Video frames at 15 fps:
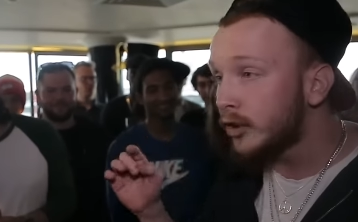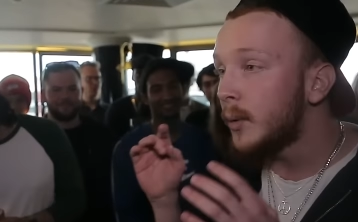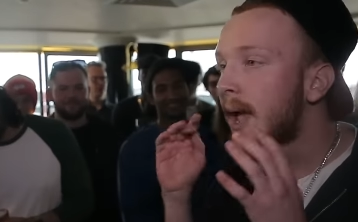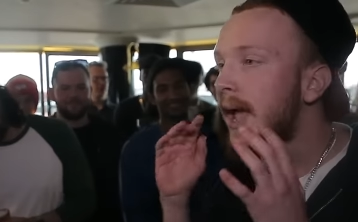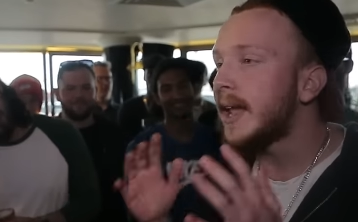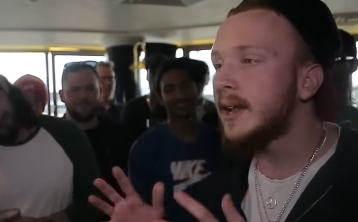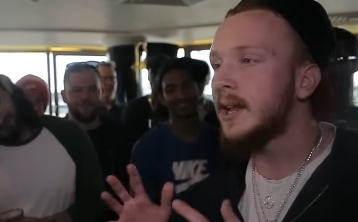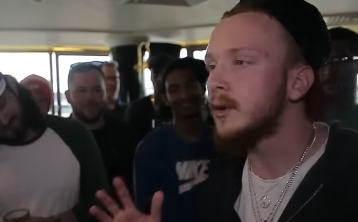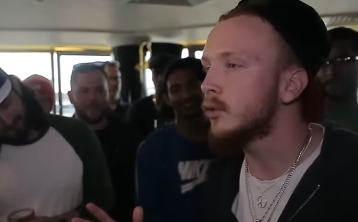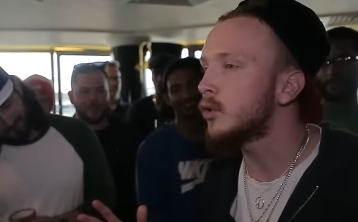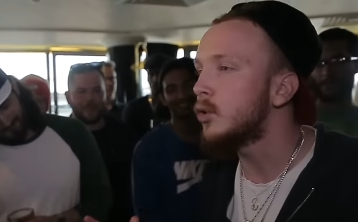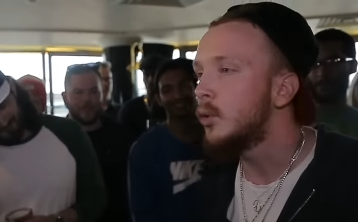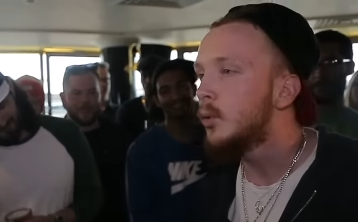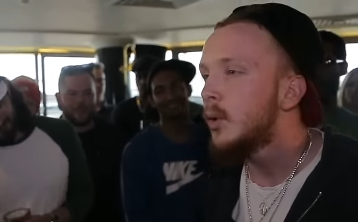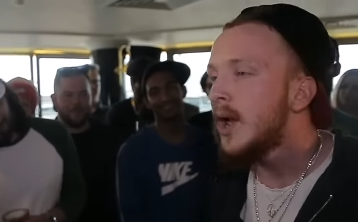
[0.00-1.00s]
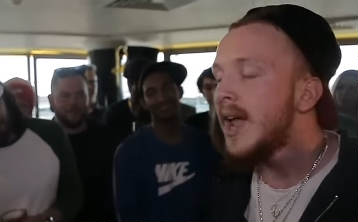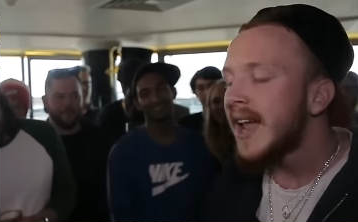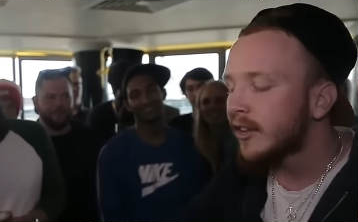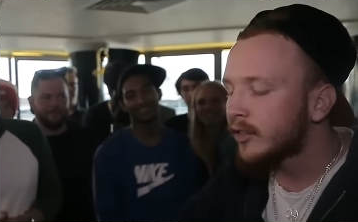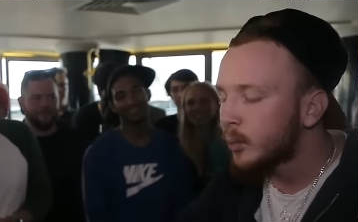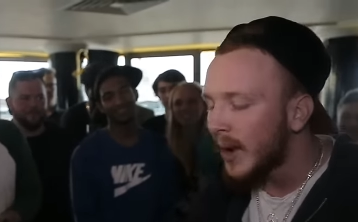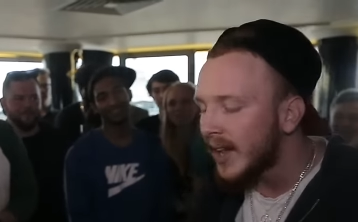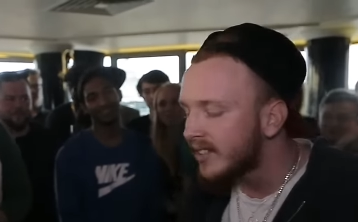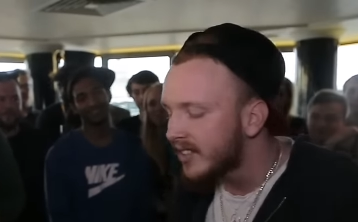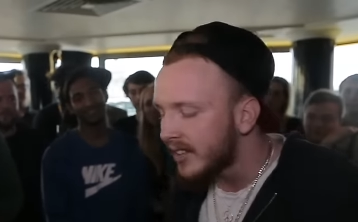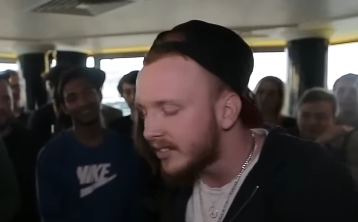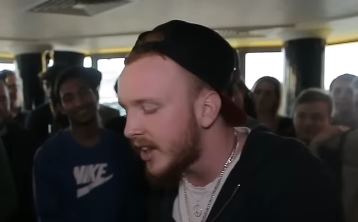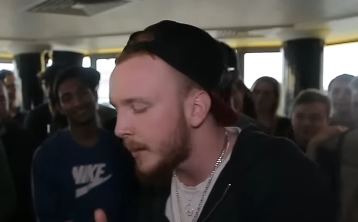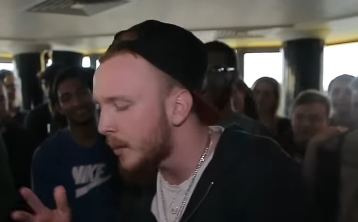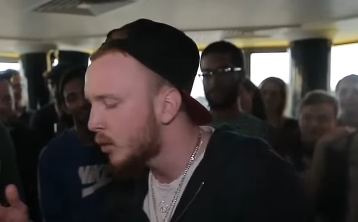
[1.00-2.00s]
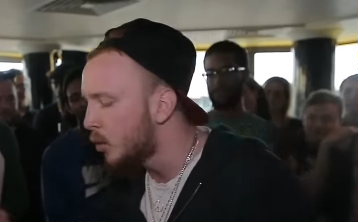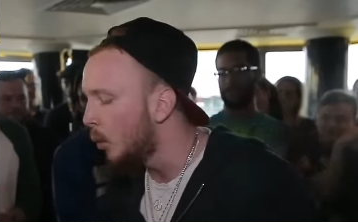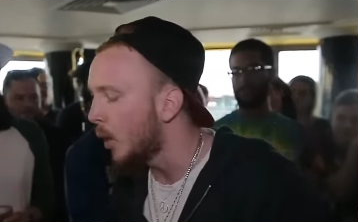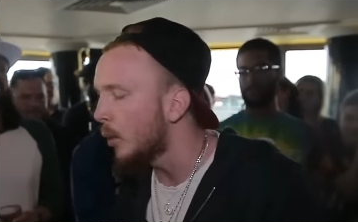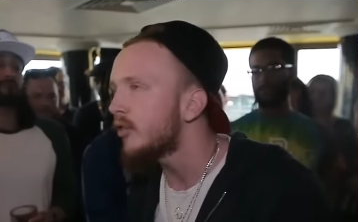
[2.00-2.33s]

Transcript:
Speaker 1: do ain't lyrical. It's waste and typical.